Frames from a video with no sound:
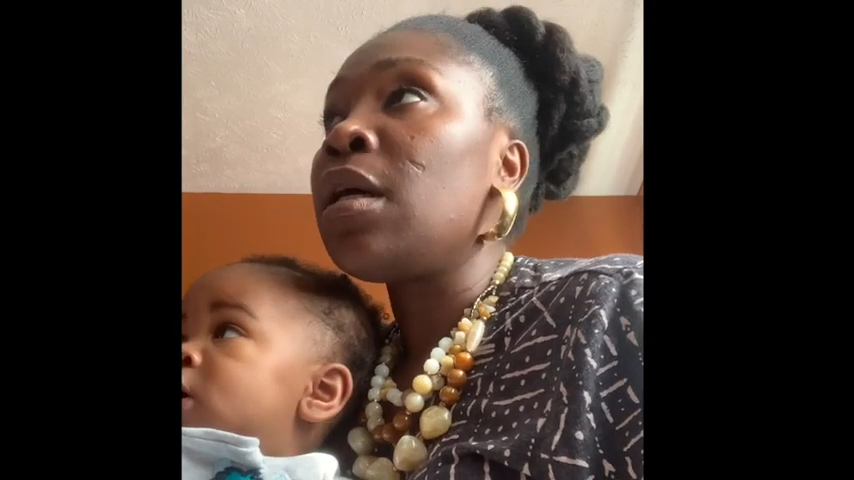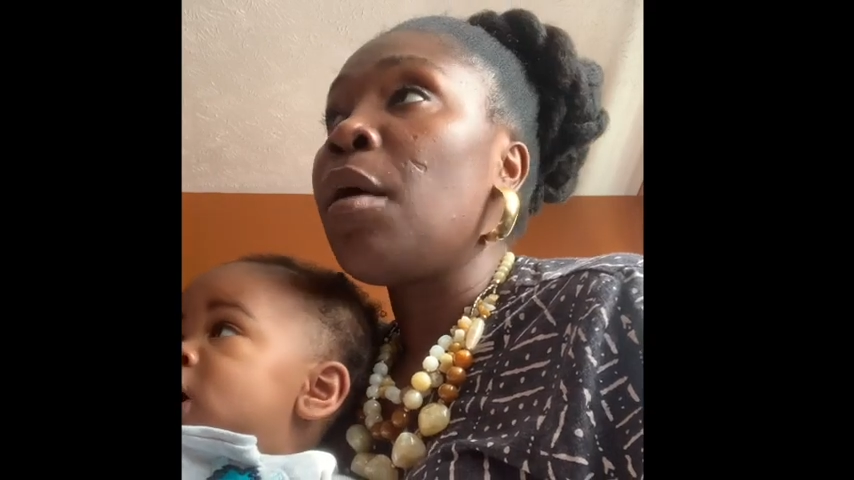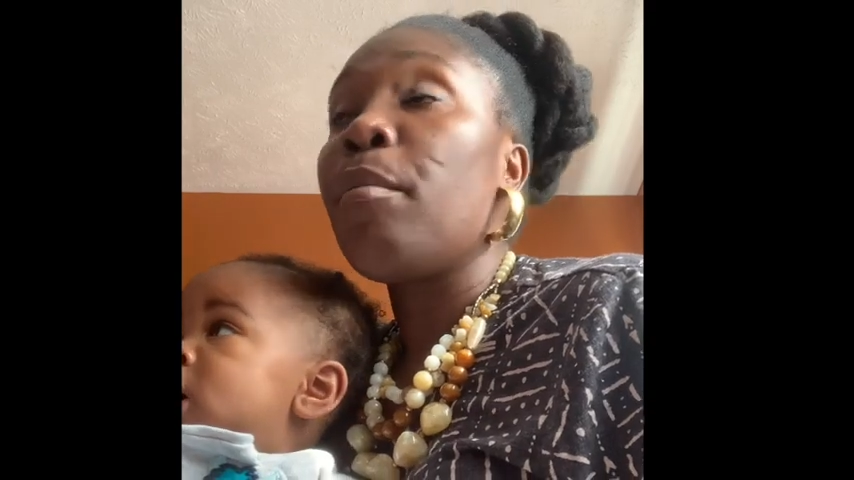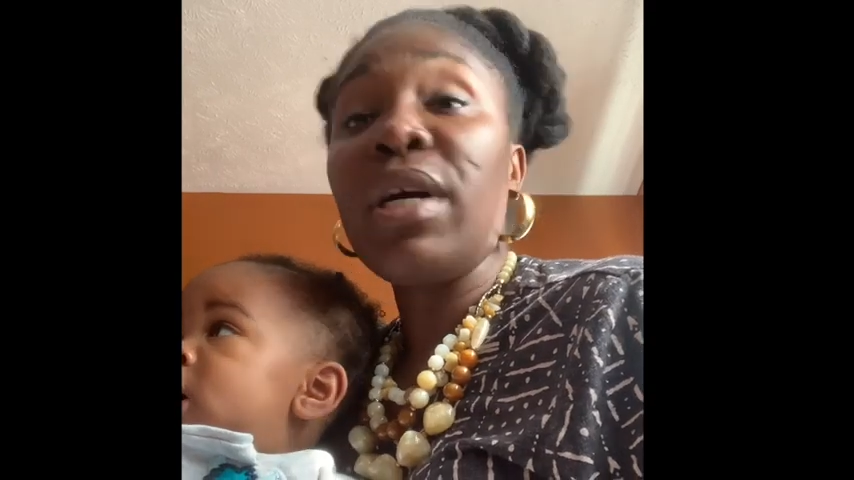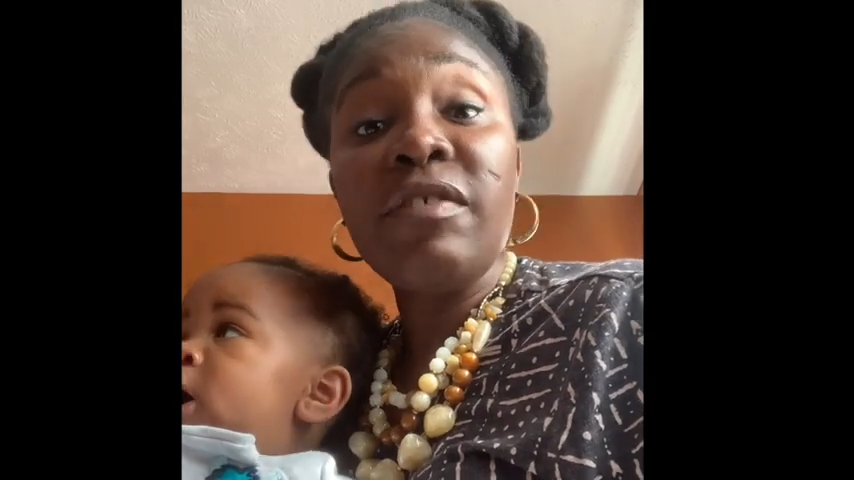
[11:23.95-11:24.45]

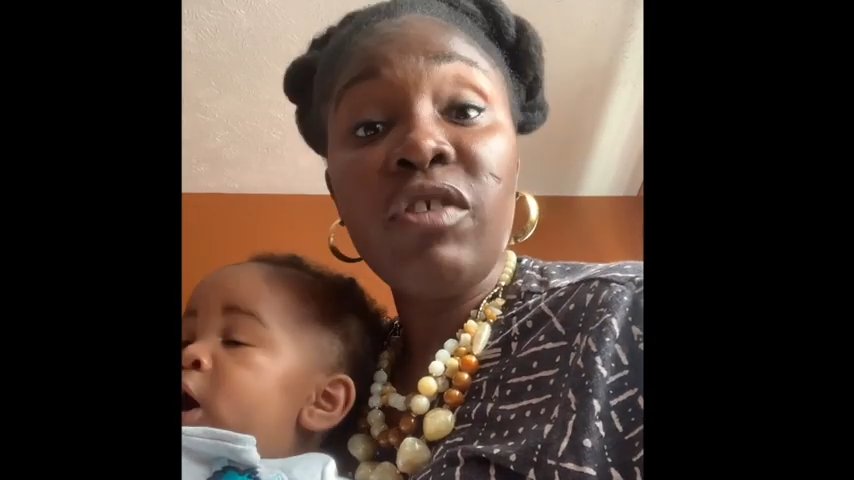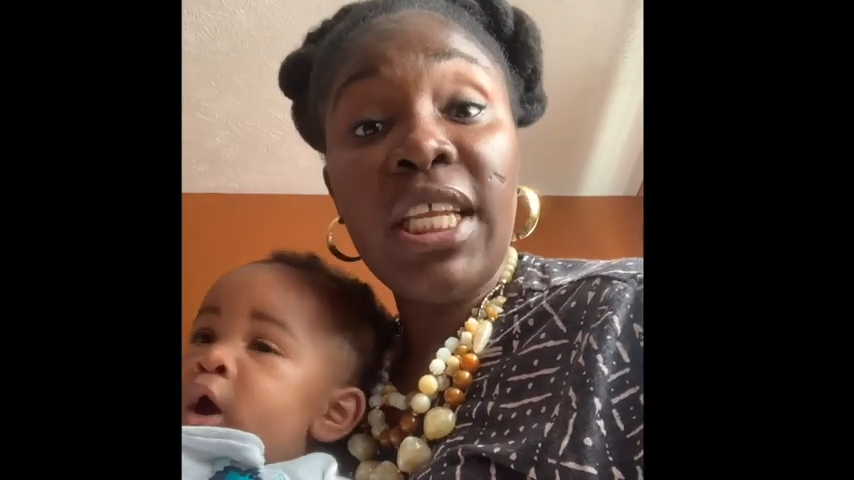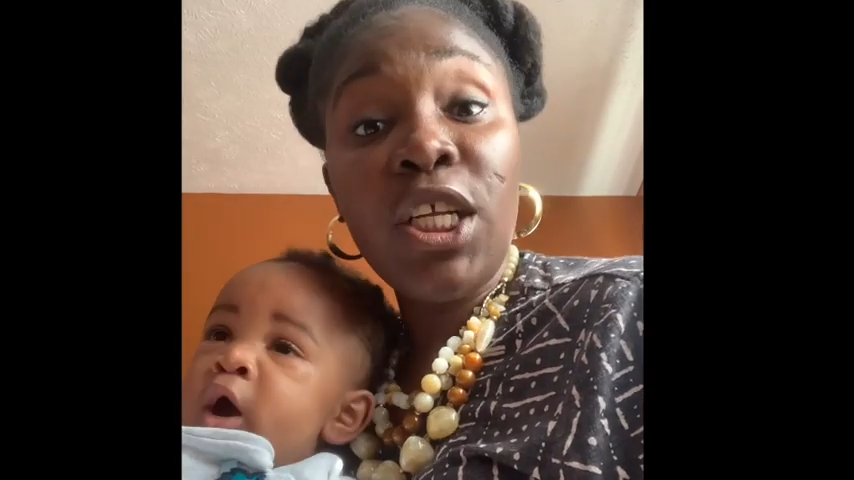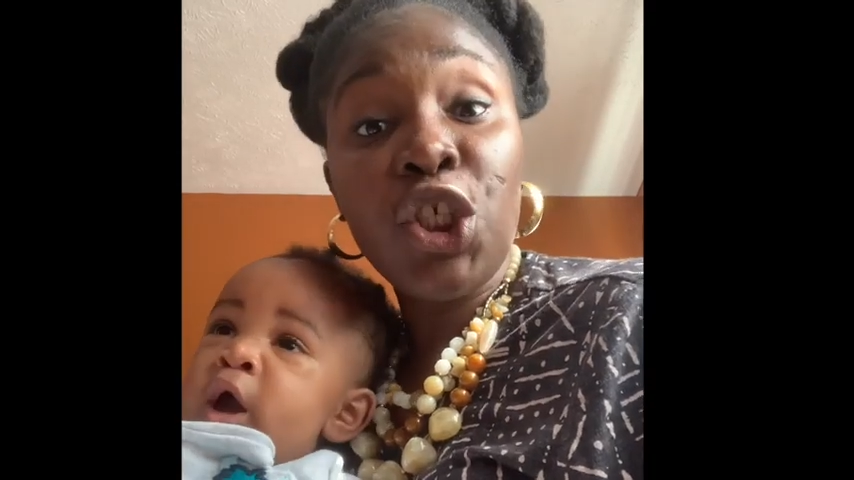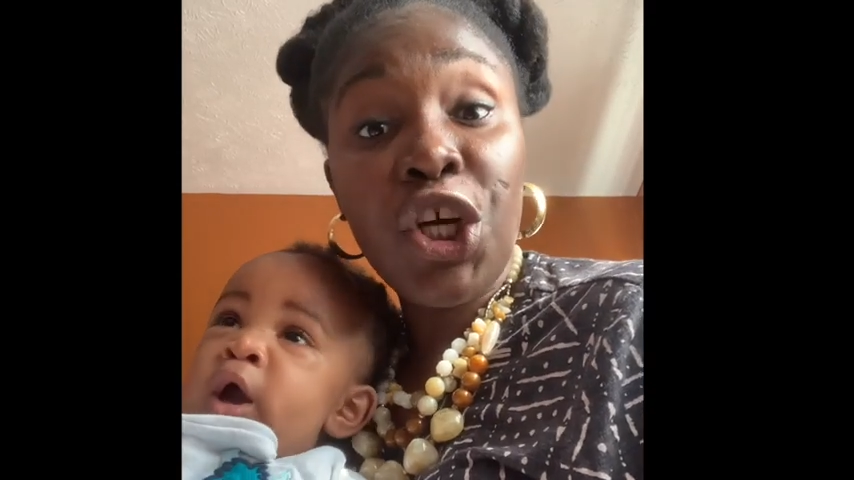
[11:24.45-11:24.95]

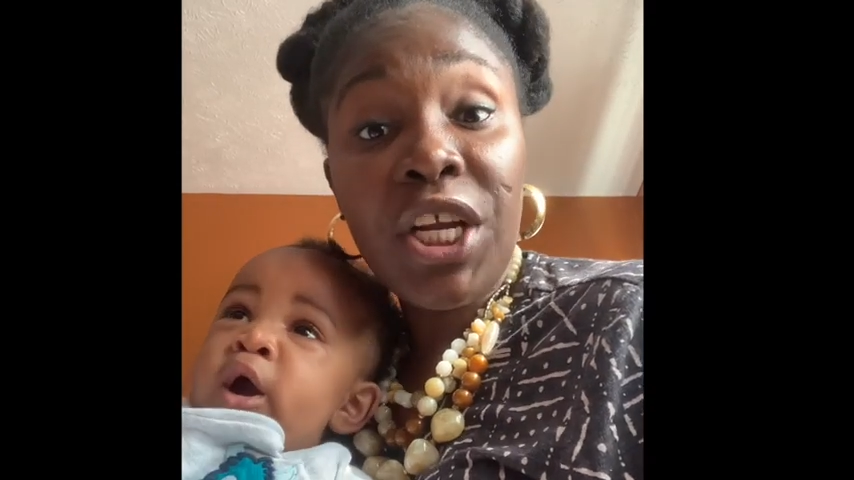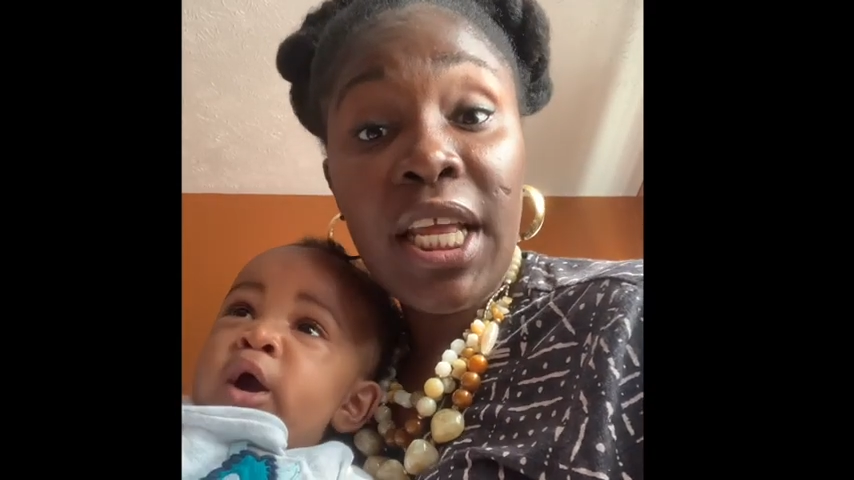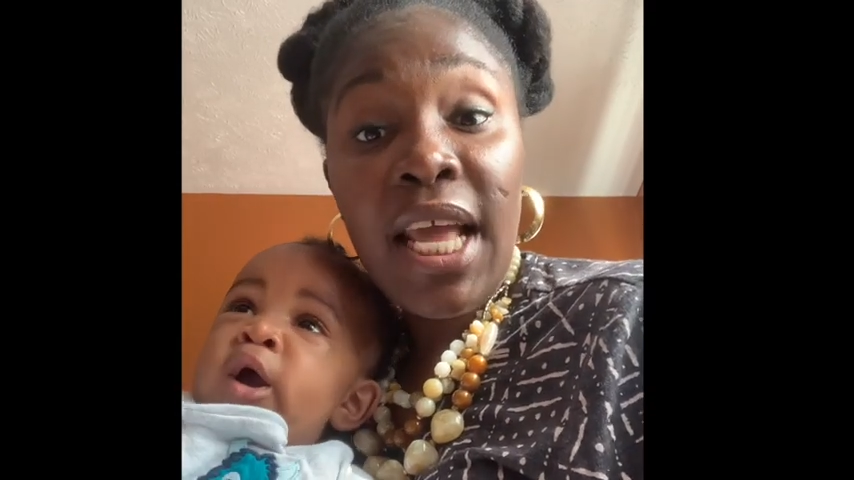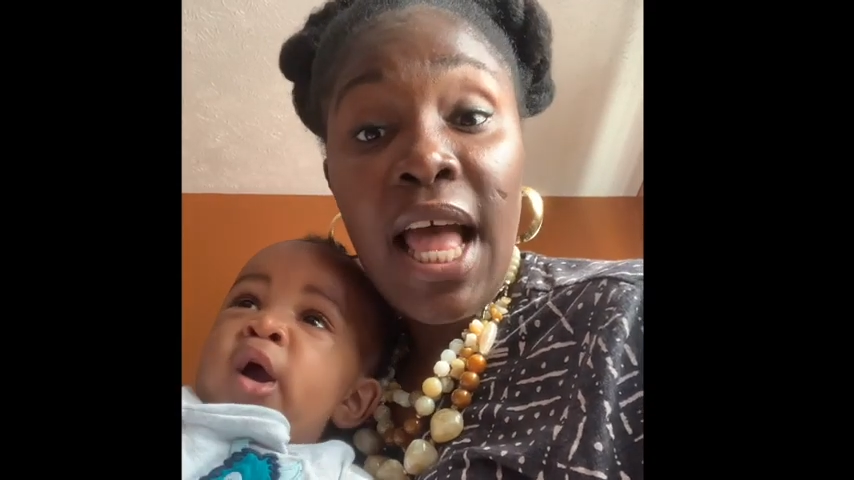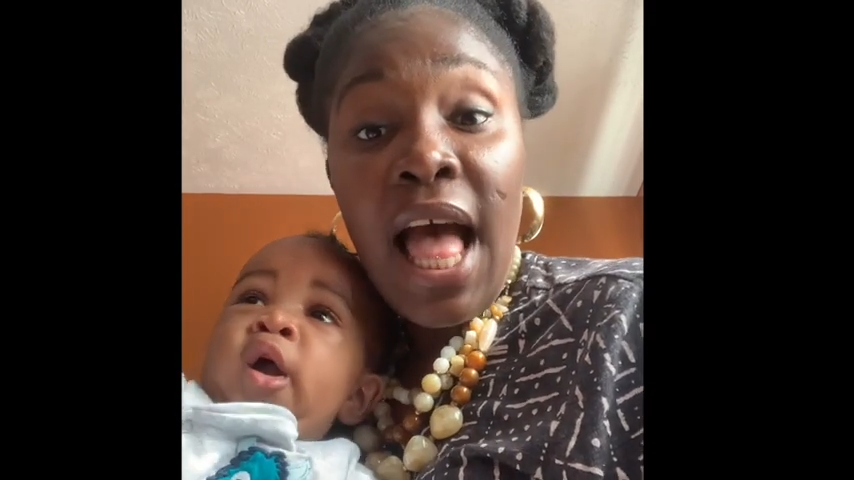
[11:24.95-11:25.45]
breastfeeding journey.